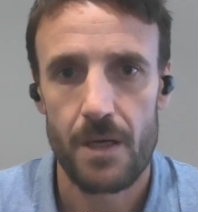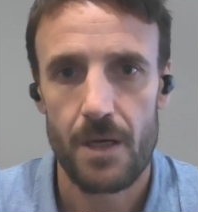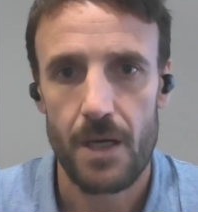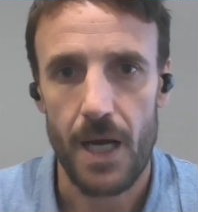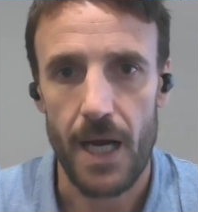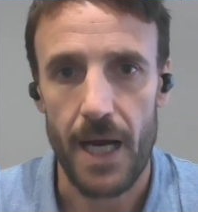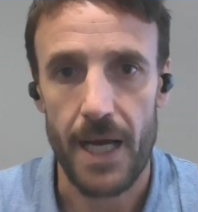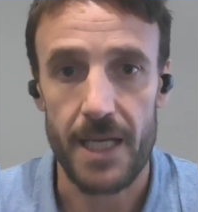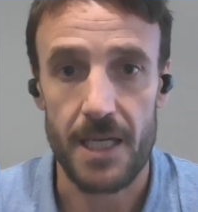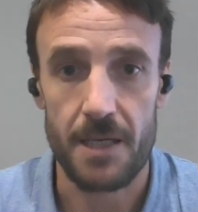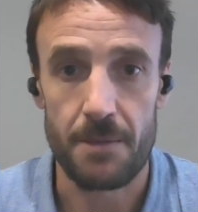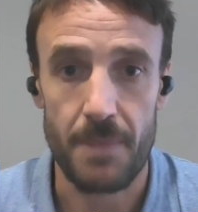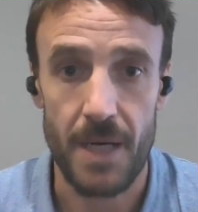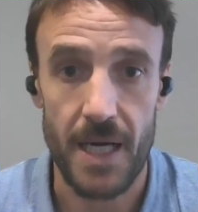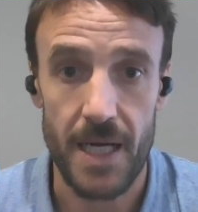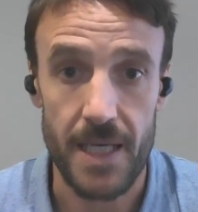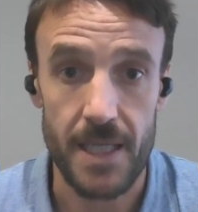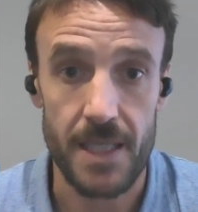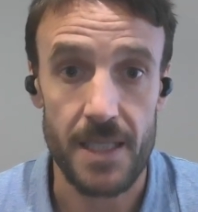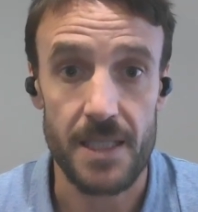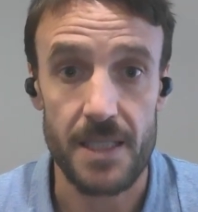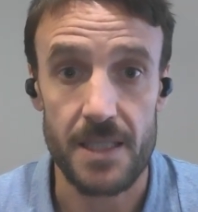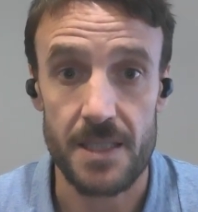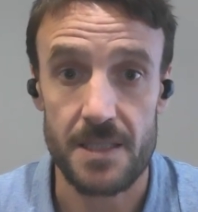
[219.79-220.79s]
AMA
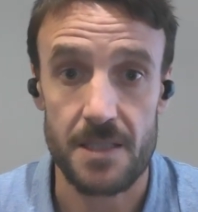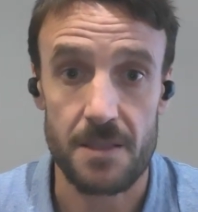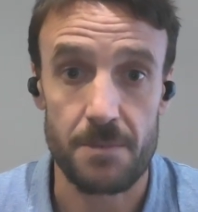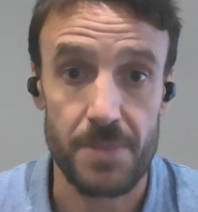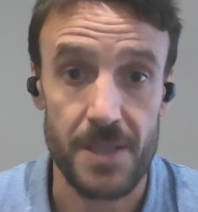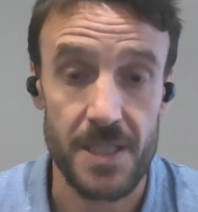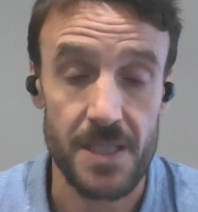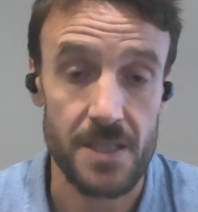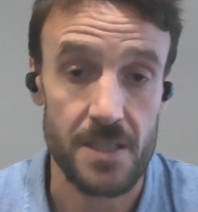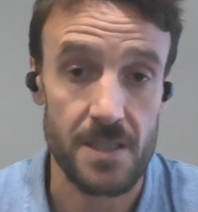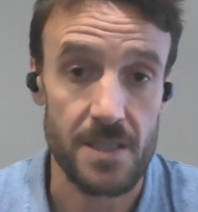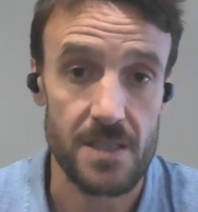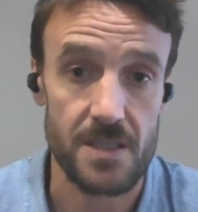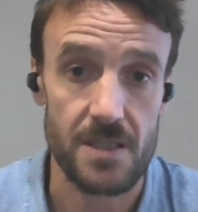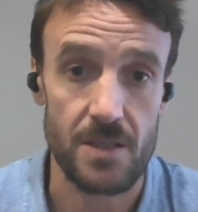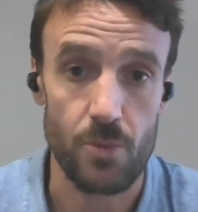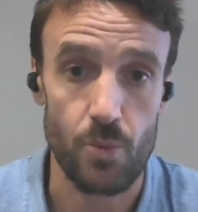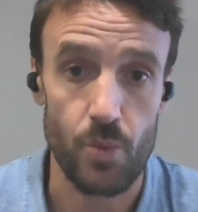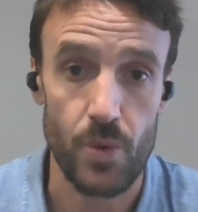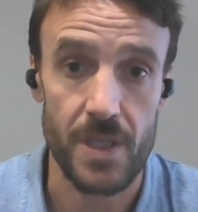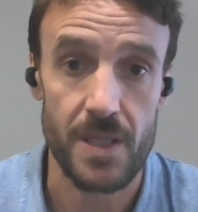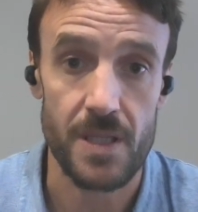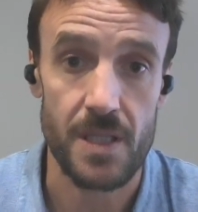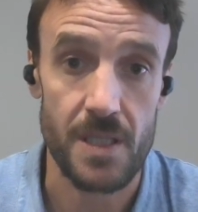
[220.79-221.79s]
is a business
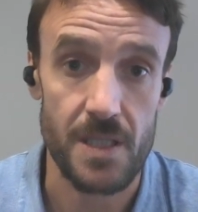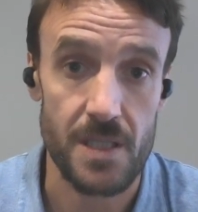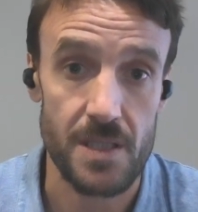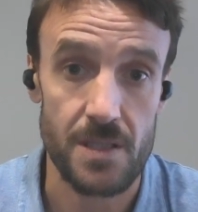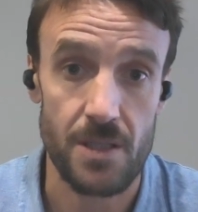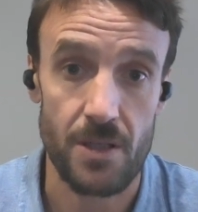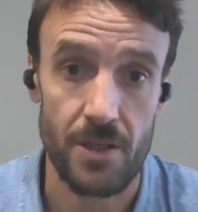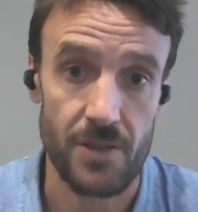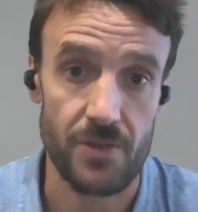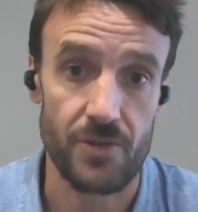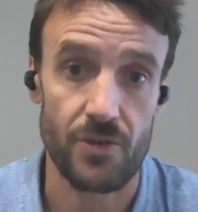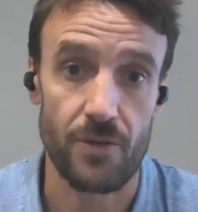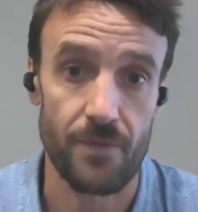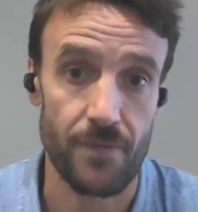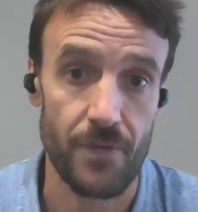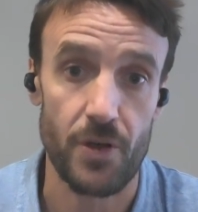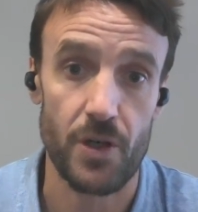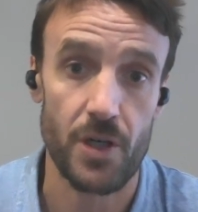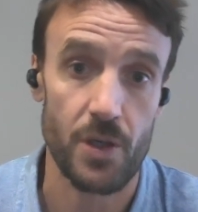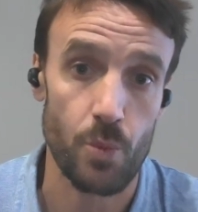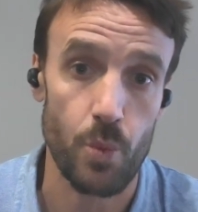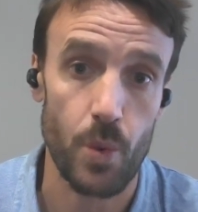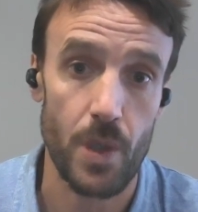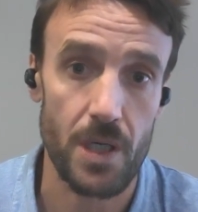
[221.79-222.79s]
that we think is going to do
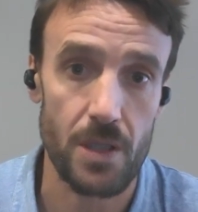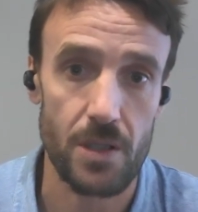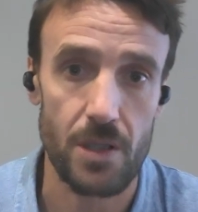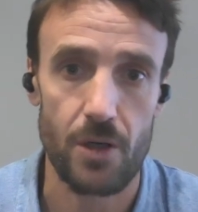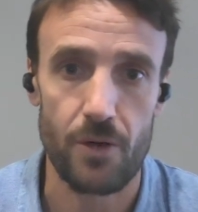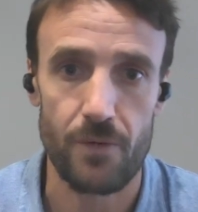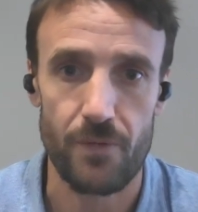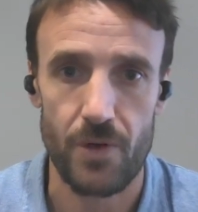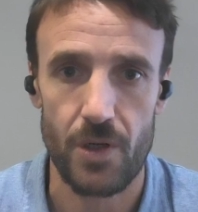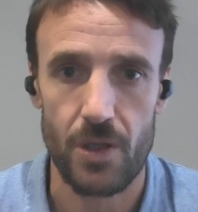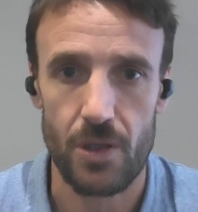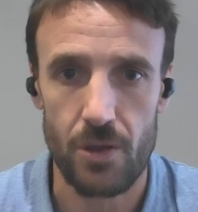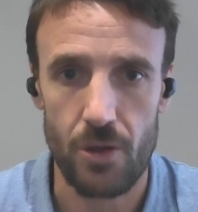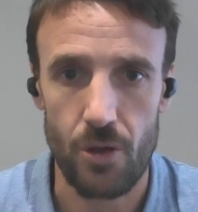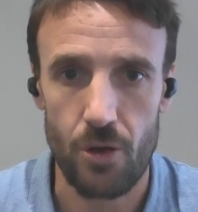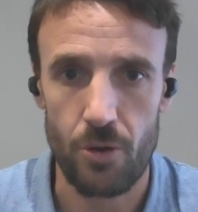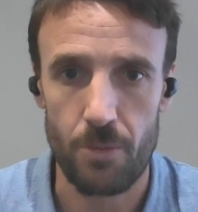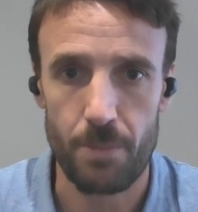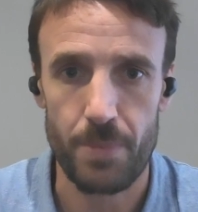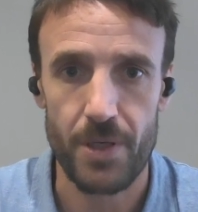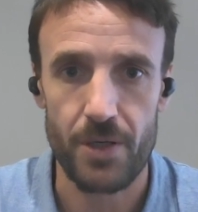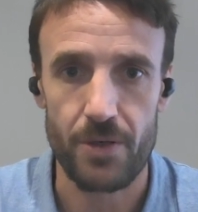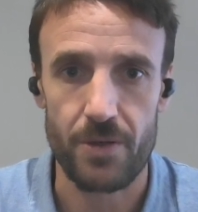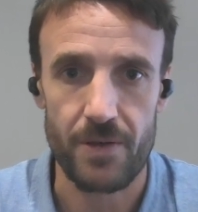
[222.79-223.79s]
very well over a
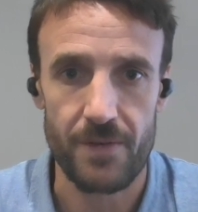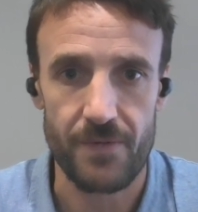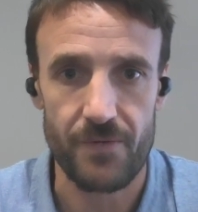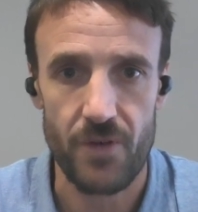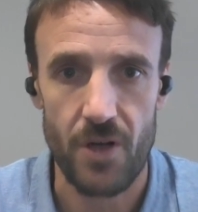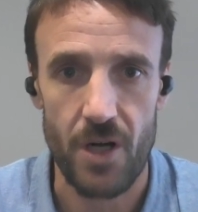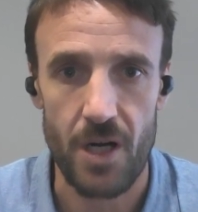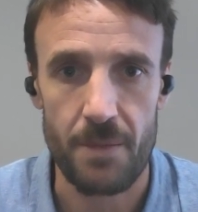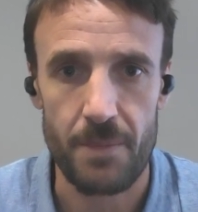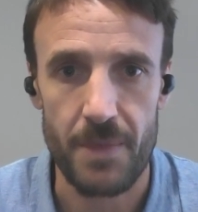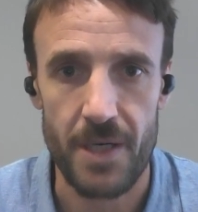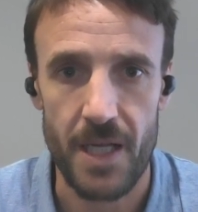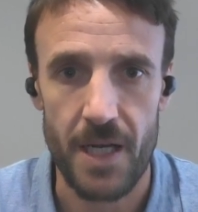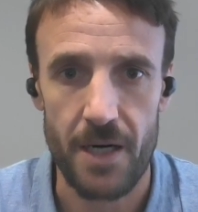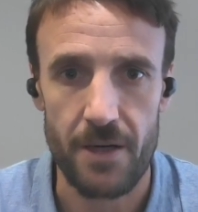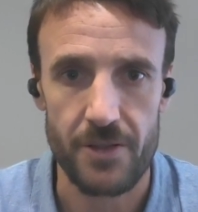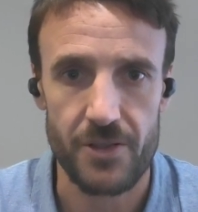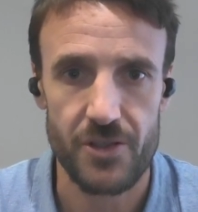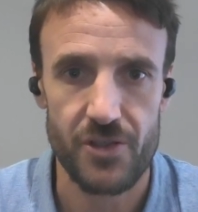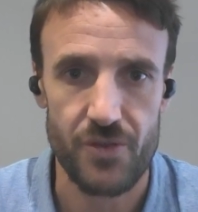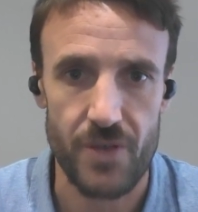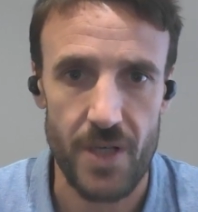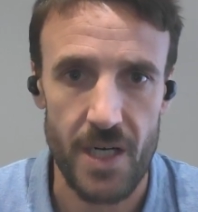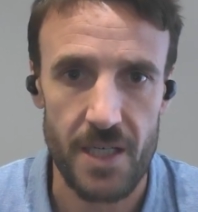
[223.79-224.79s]
long period of time in our
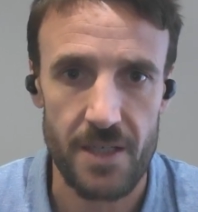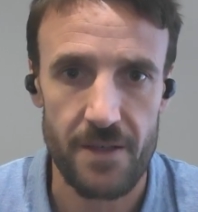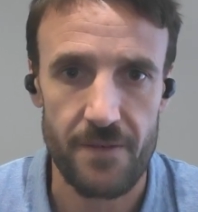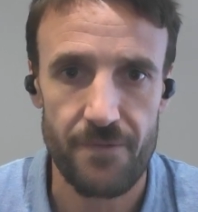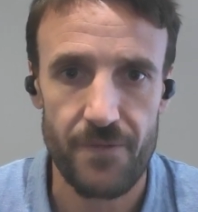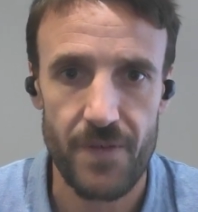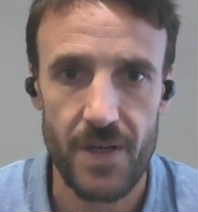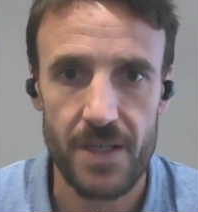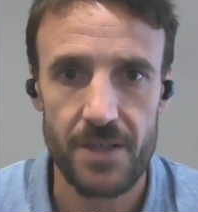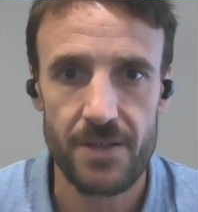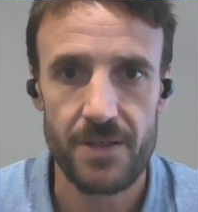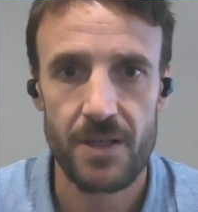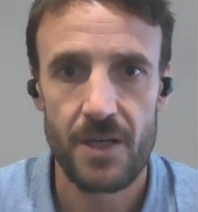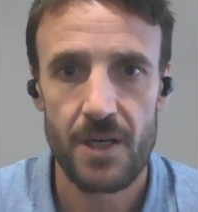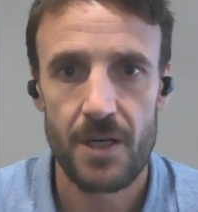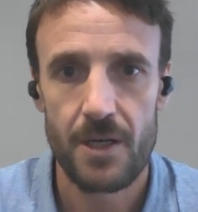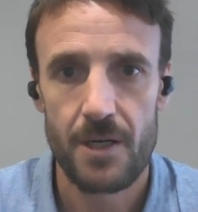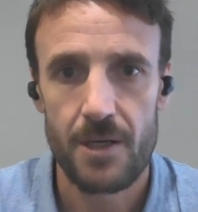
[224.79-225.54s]
Australian fund,